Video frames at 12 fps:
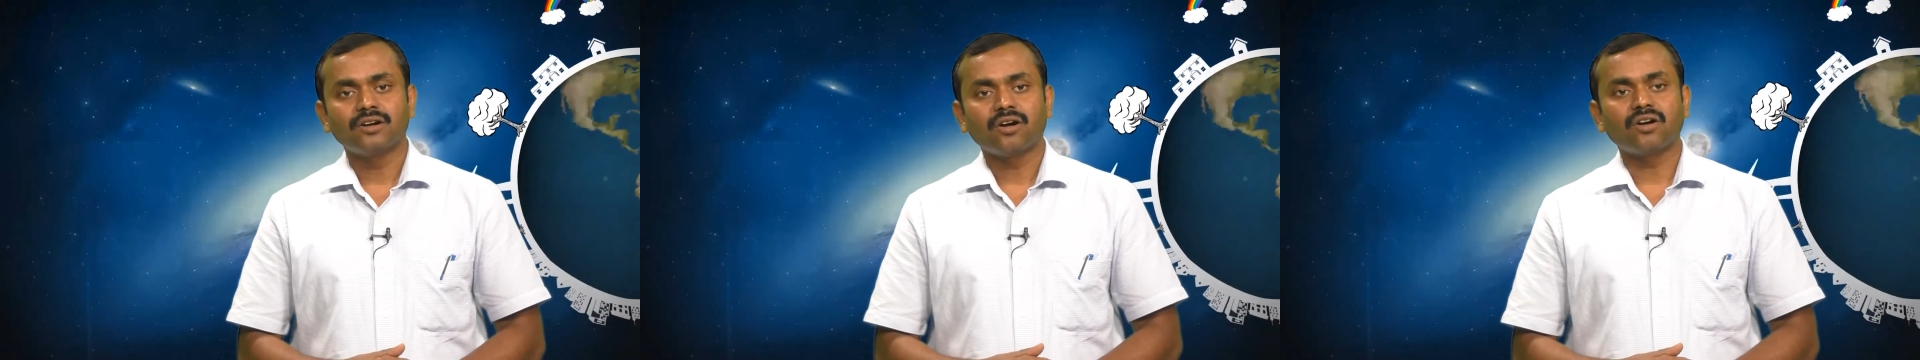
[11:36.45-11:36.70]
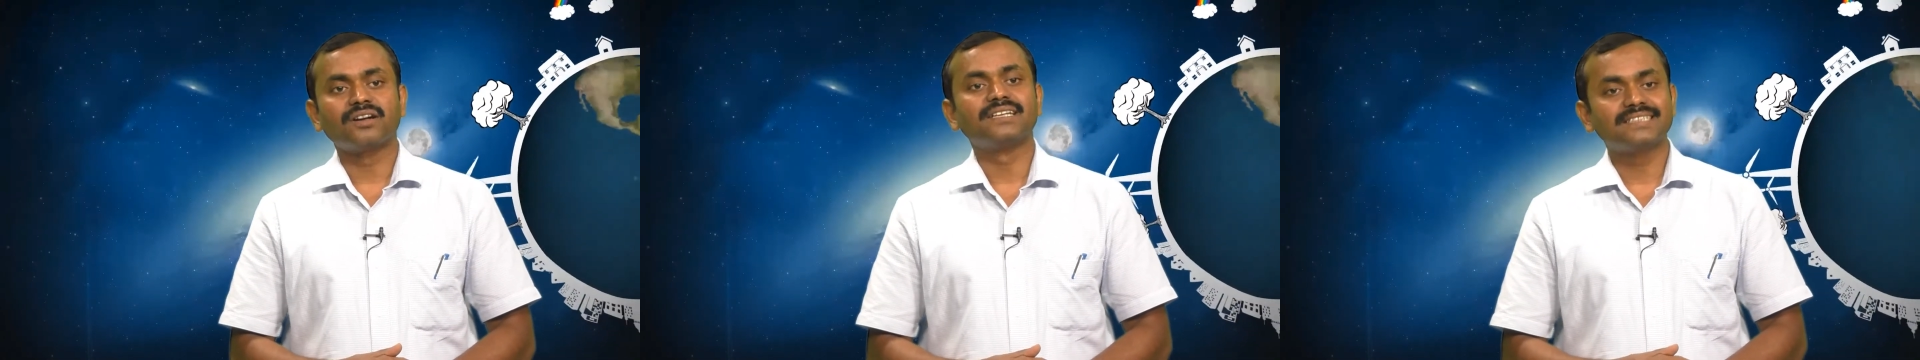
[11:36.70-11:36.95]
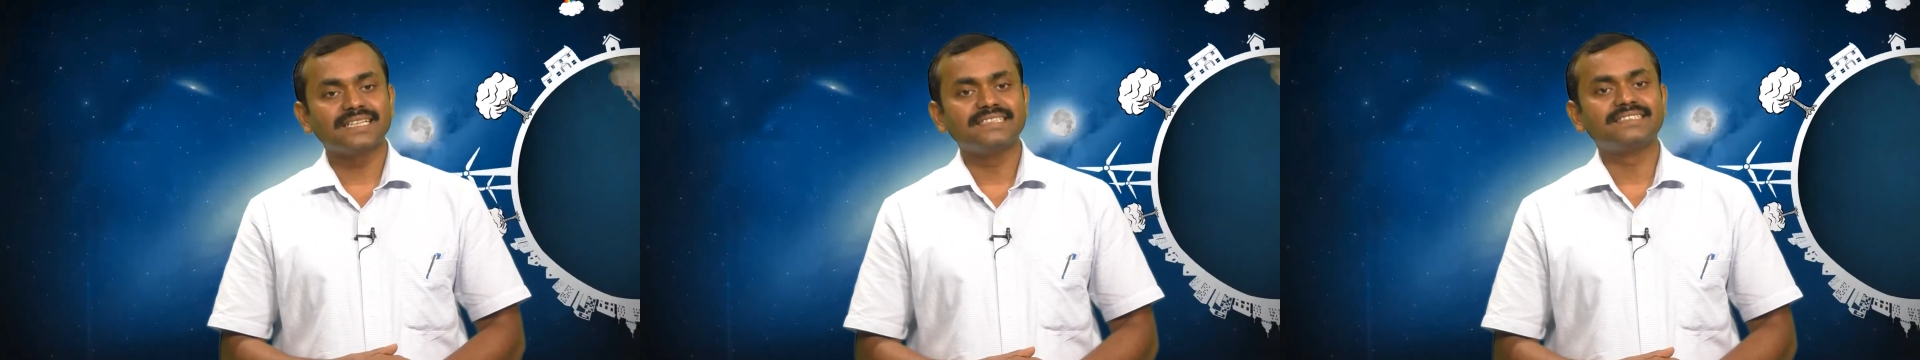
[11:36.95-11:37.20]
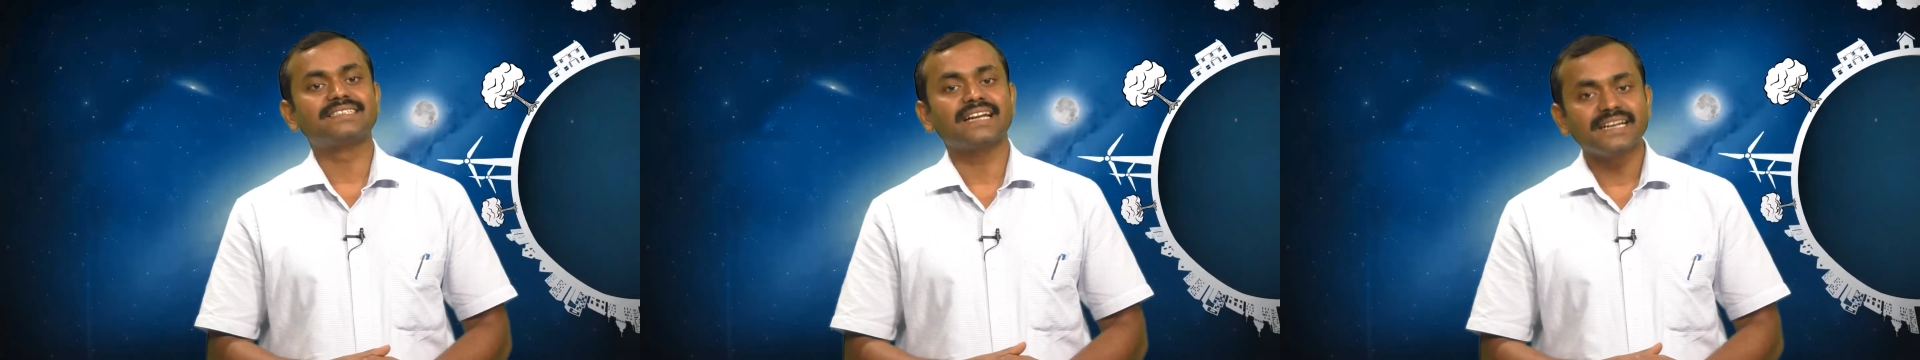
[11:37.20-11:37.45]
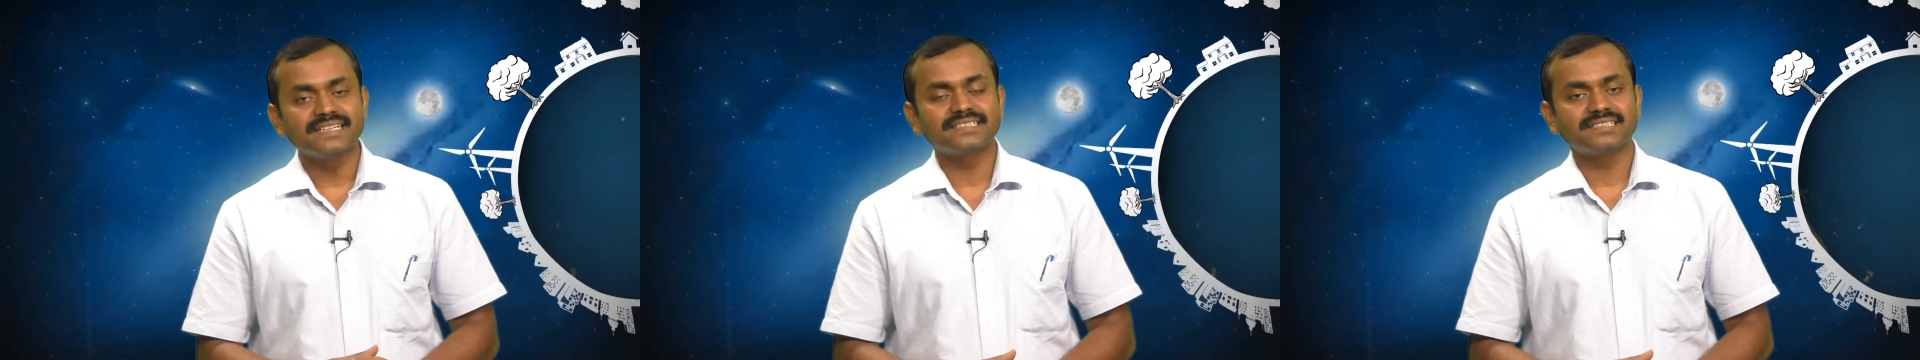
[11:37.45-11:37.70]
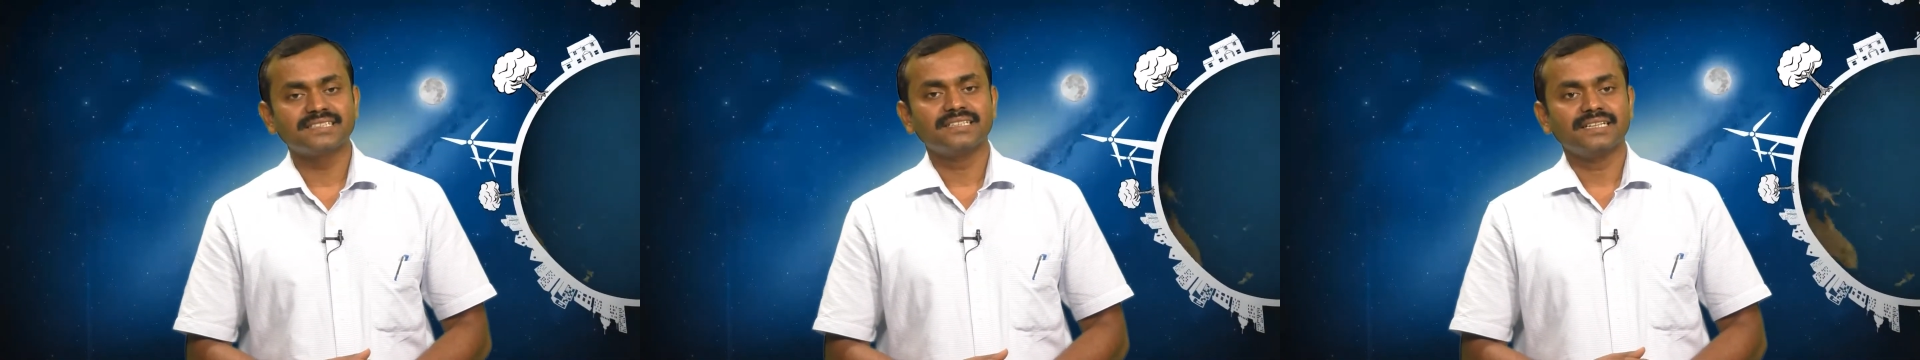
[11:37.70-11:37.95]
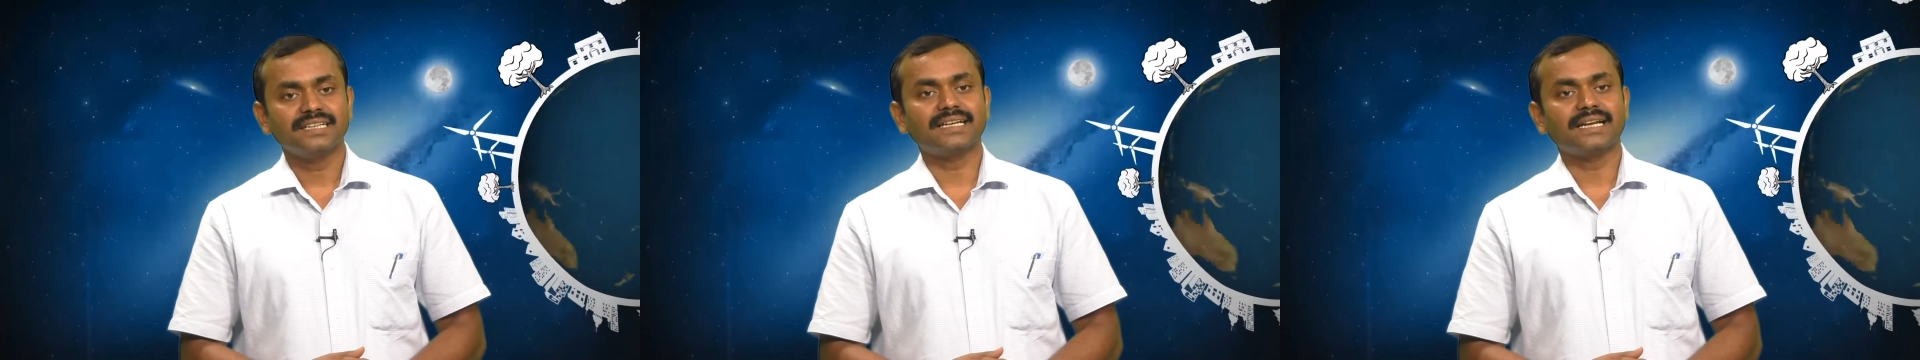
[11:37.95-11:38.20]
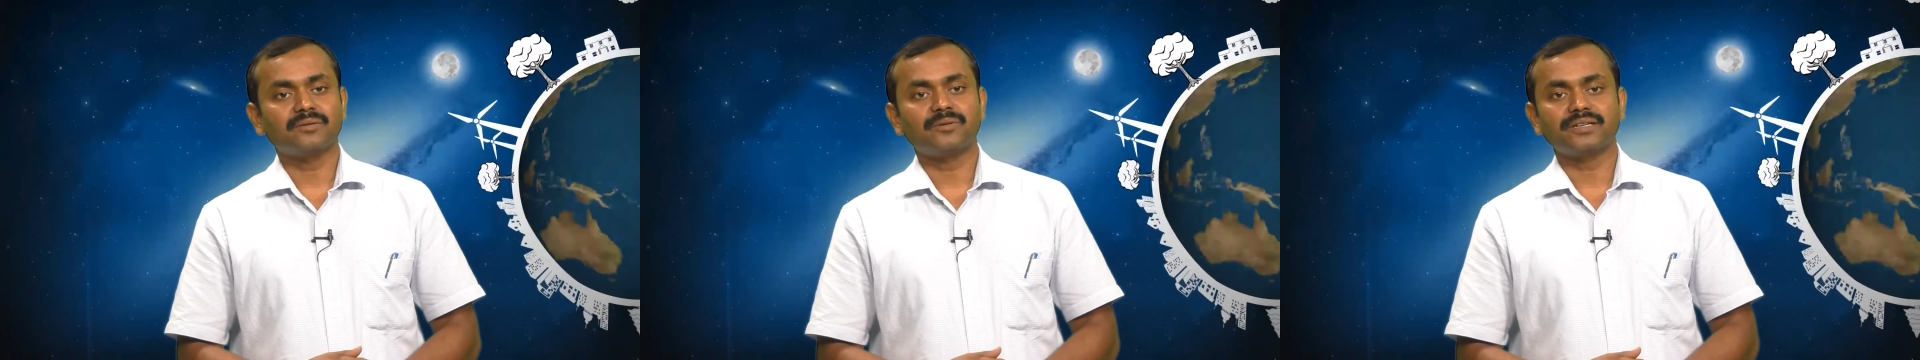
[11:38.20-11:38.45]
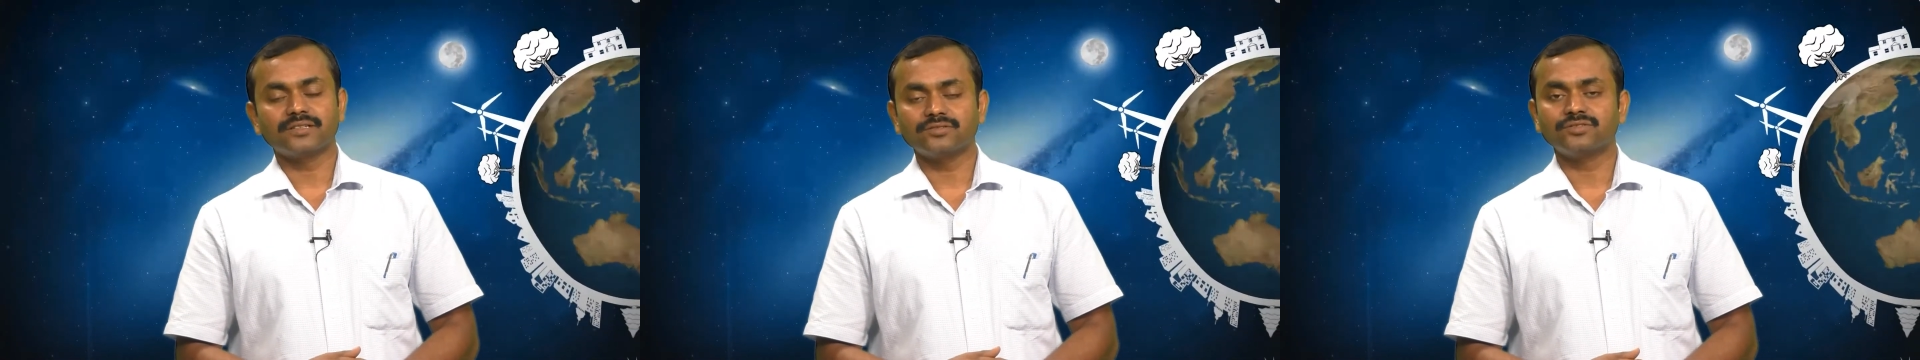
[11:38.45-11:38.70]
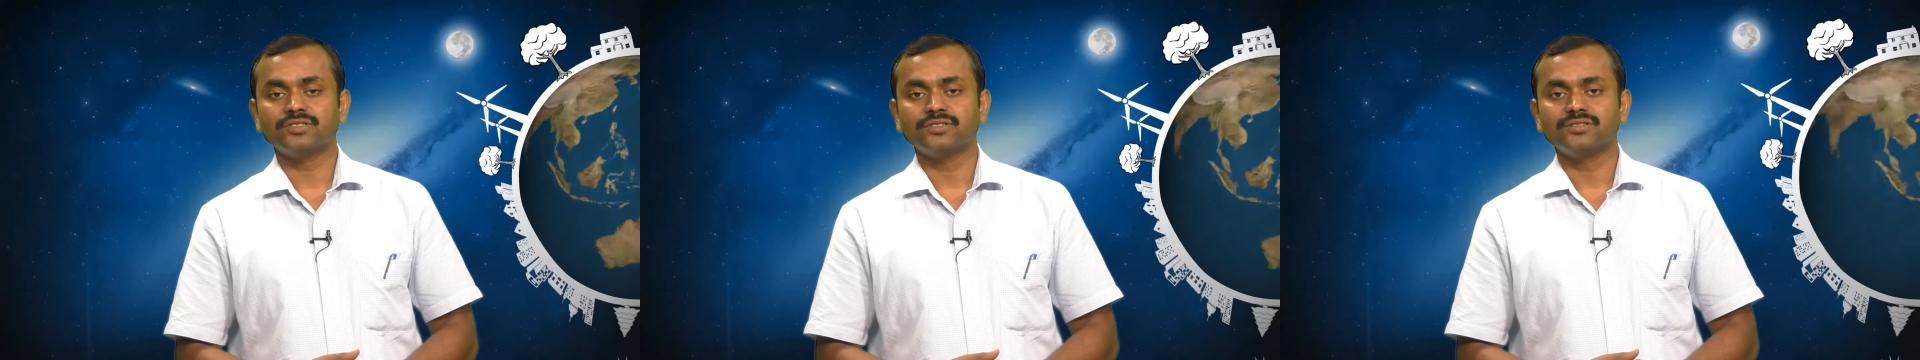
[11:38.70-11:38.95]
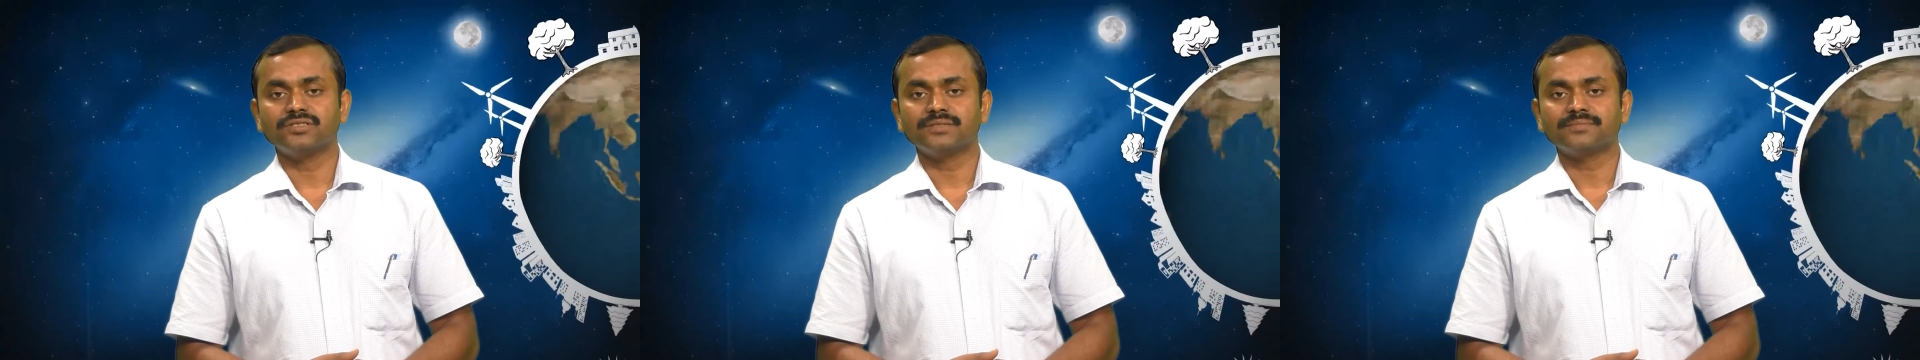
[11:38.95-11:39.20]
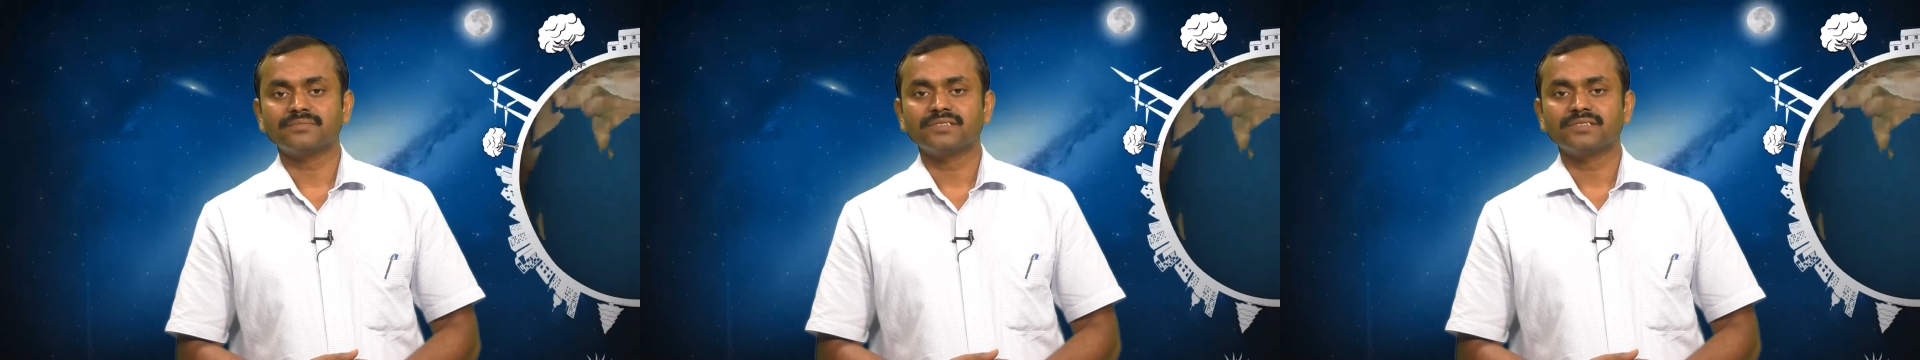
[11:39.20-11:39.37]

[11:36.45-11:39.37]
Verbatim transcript: or recent trends in environmental sociology.